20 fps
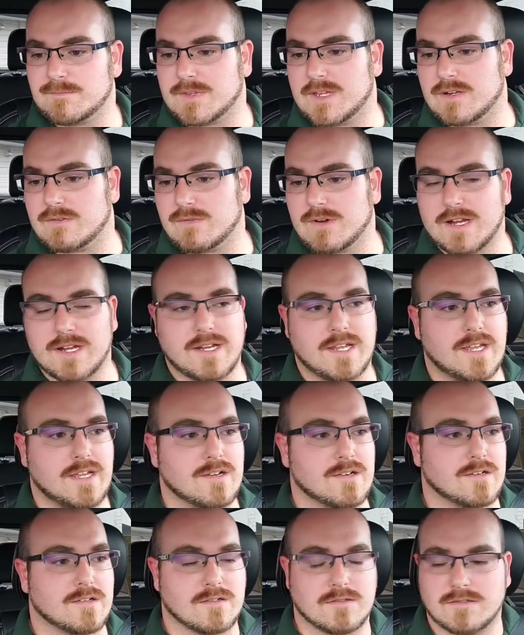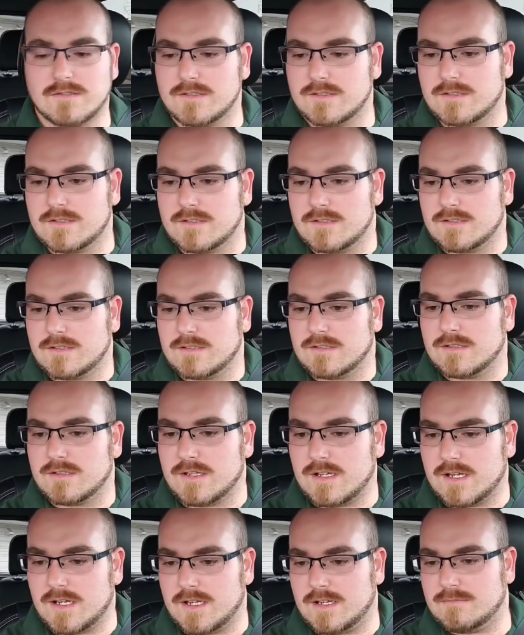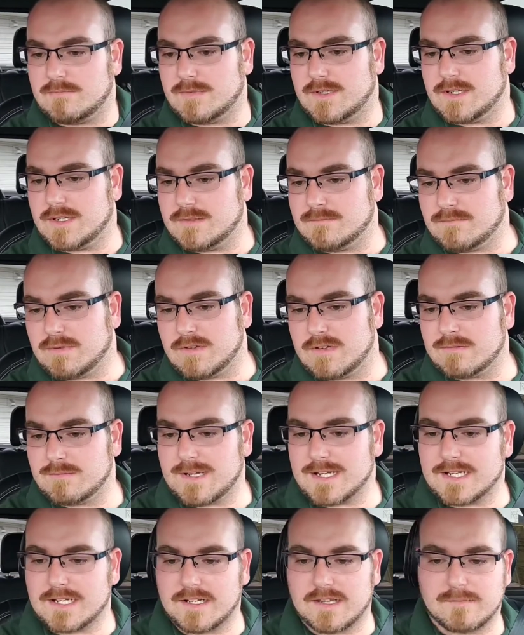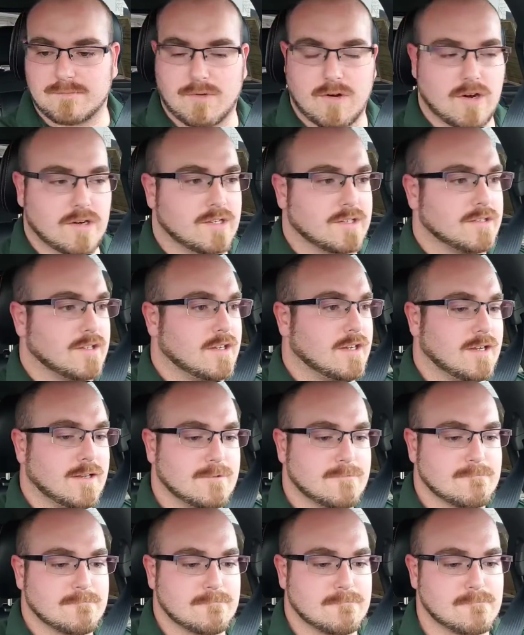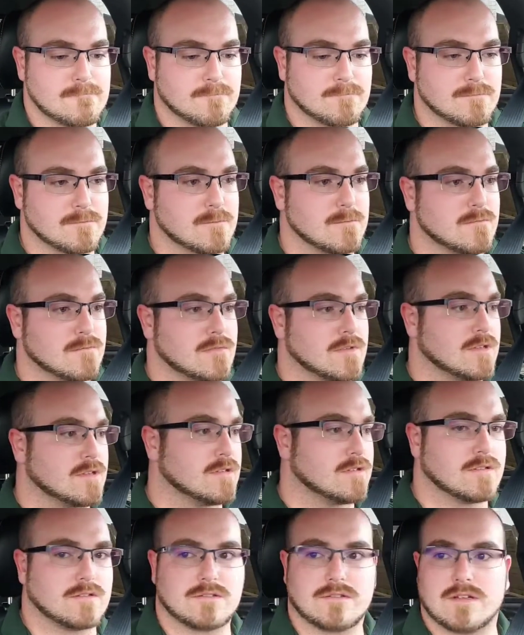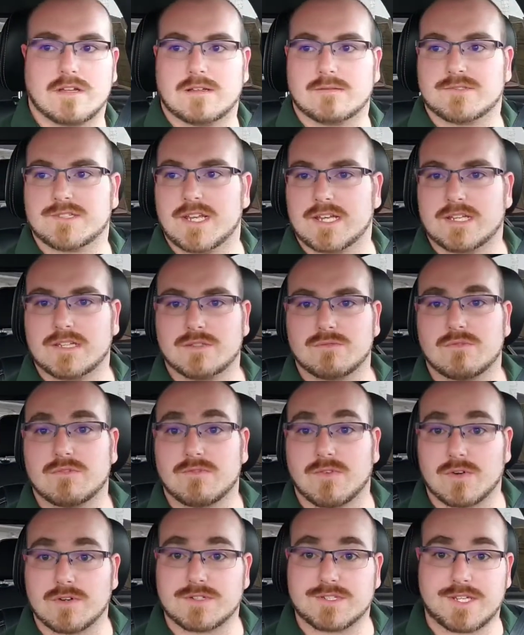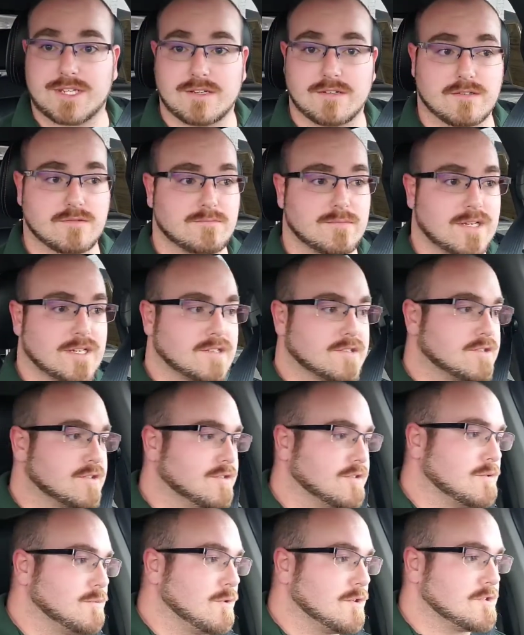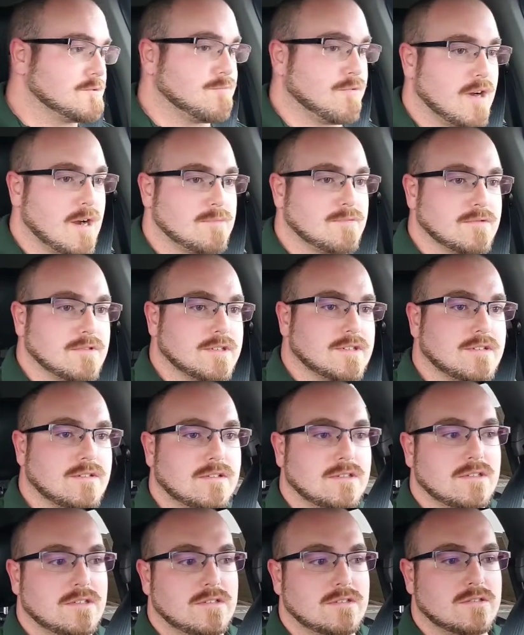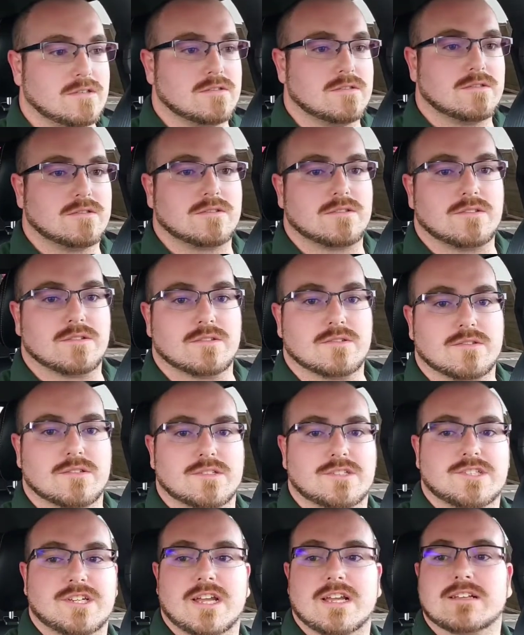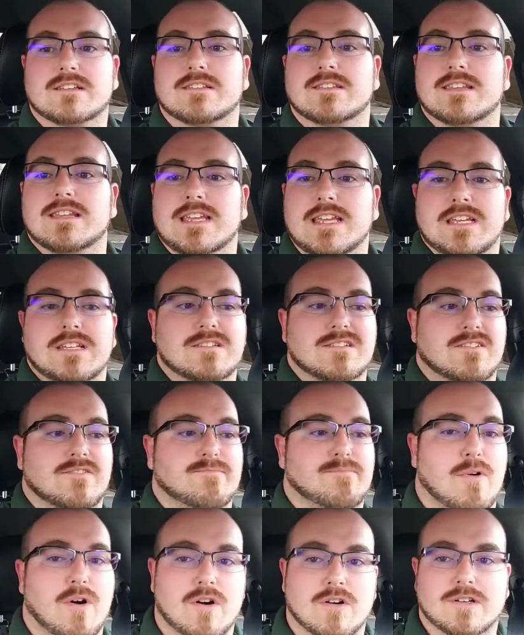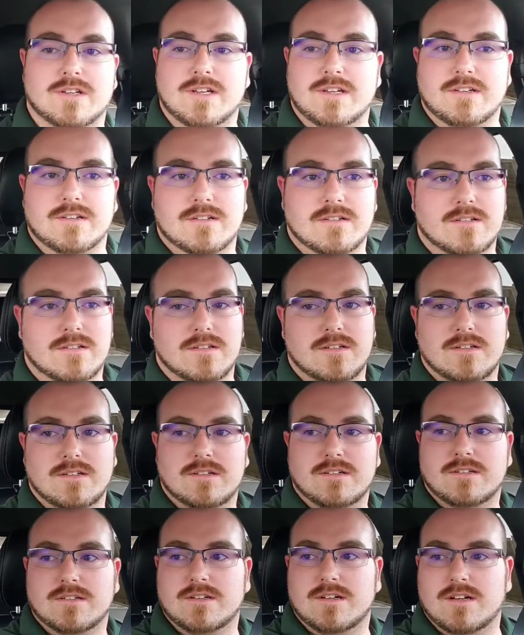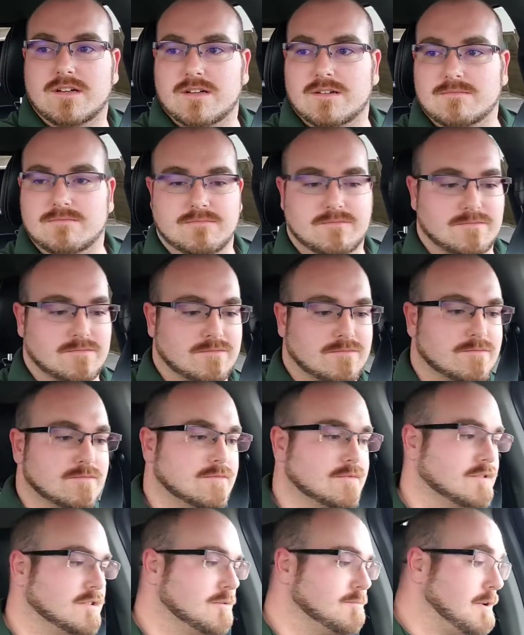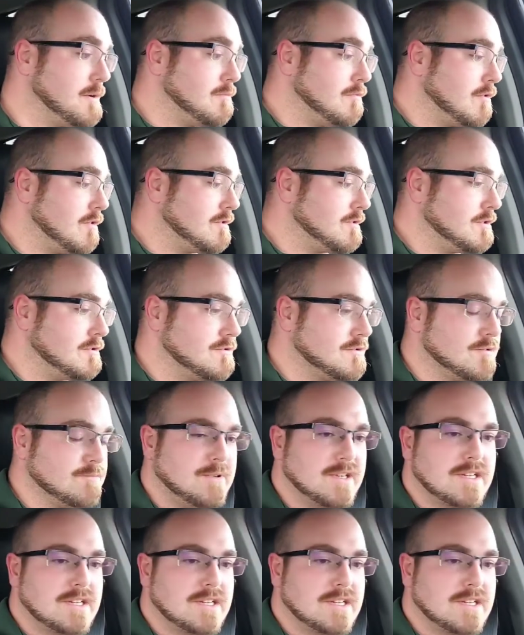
Now, right here, I'm pulling back into the parking lot, checking the reverse gear, making sure it works properly. You're going to check the ease of parking. Some people aren't used to